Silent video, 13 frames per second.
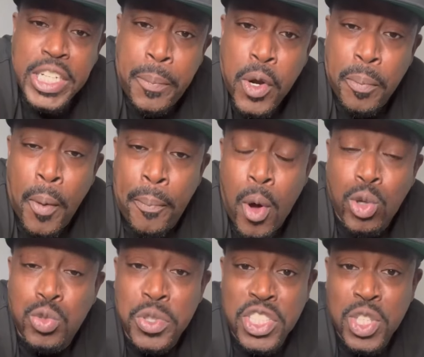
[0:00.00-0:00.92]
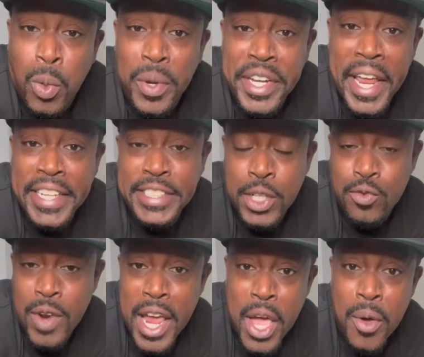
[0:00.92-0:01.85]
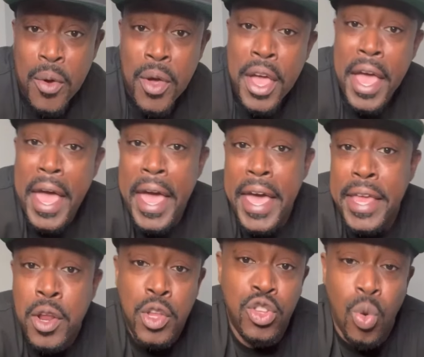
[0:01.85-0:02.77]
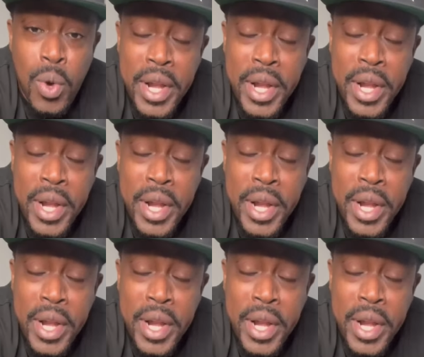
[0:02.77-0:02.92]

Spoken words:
up a post with someone dancing around and doing her